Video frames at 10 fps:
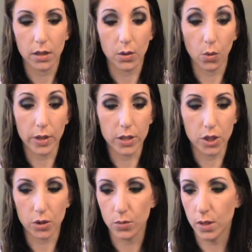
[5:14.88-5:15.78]
going to
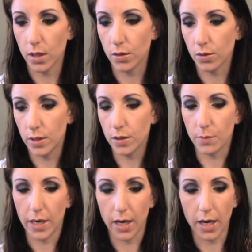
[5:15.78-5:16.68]
use it underneath
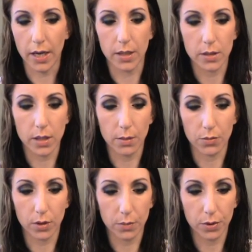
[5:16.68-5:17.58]
my eyes. I'm
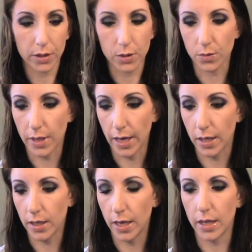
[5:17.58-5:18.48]
really pleased with that.
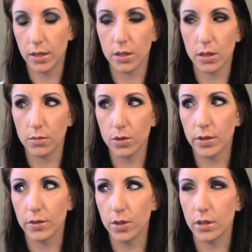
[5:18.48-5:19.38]
And I'm
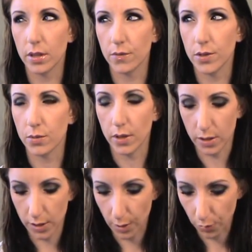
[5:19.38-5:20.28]
trying to think if this one had the
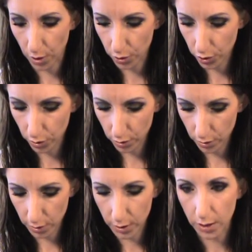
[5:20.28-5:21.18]
same brush.
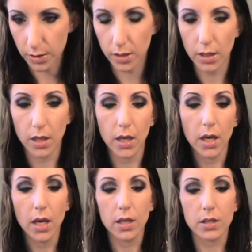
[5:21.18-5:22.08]
It does.
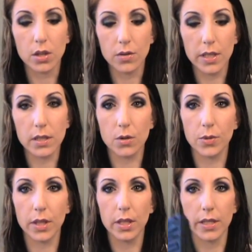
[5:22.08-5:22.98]
So these are
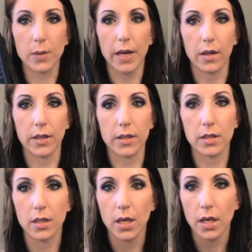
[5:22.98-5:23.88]
really nice palettes.
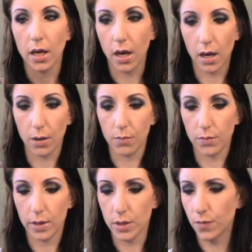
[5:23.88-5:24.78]

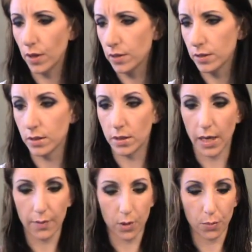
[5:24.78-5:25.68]
As far as
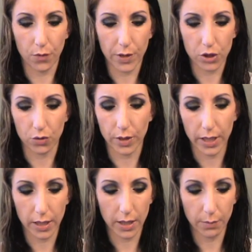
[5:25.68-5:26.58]
having a professional
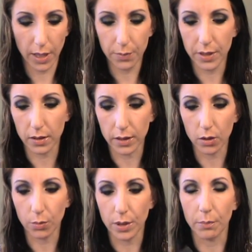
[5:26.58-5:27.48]
kit, it might be a little
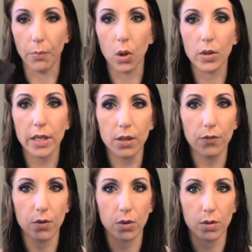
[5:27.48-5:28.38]
bit bulky
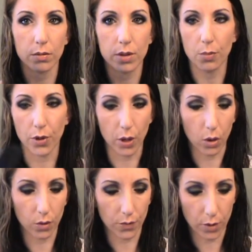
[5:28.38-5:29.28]
to bring
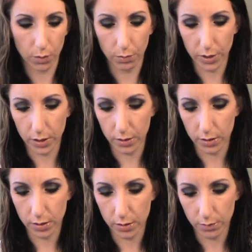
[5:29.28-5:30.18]
all of them,
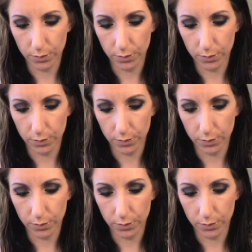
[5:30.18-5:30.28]
because